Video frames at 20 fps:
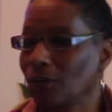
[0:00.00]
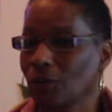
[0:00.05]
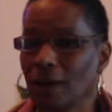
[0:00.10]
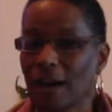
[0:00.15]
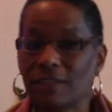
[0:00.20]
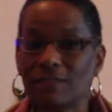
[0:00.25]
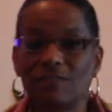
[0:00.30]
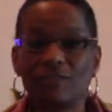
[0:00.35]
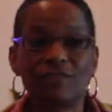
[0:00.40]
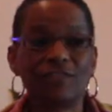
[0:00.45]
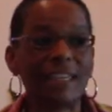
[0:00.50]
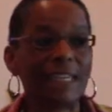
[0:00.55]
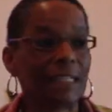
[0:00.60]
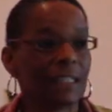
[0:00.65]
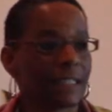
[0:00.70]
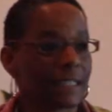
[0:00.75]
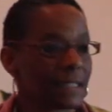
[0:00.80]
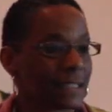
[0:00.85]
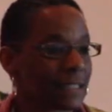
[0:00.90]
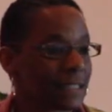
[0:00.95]
or I
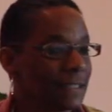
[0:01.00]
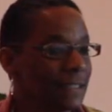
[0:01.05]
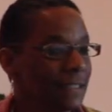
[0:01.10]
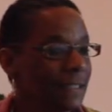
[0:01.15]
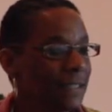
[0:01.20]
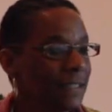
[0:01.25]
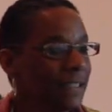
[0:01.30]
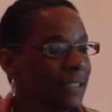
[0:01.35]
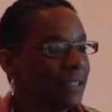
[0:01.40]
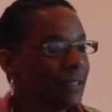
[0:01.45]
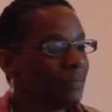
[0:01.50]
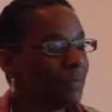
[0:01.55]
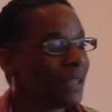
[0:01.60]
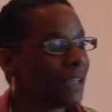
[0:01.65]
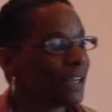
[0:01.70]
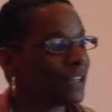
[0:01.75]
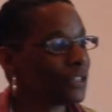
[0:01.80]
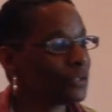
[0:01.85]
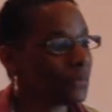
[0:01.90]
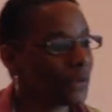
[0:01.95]
feel it.
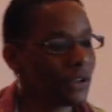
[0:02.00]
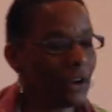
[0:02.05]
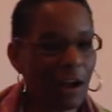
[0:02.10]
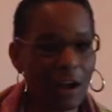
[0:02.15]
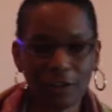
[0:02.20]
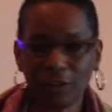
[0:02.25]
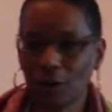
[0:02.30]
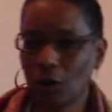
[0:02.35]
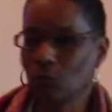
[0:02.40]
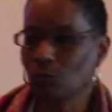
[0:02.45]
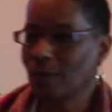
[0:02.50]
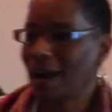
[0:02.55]
Because we all know